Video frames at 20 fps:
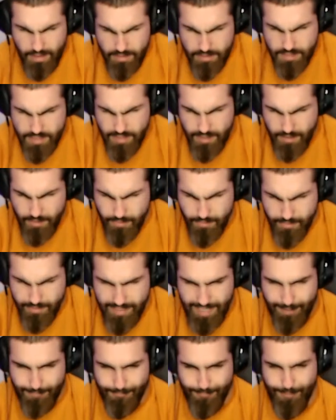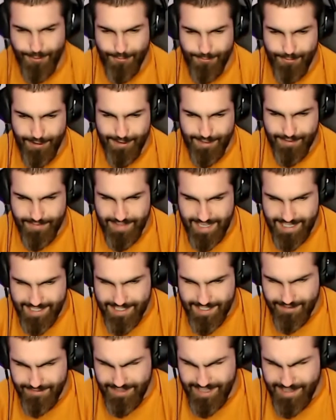So, yeah, route runner. Thanks,
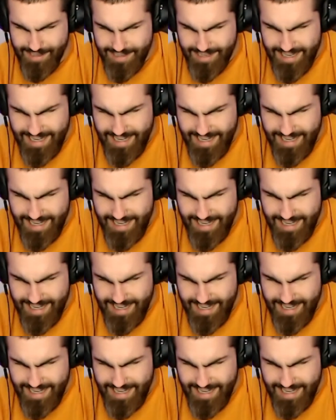Tony.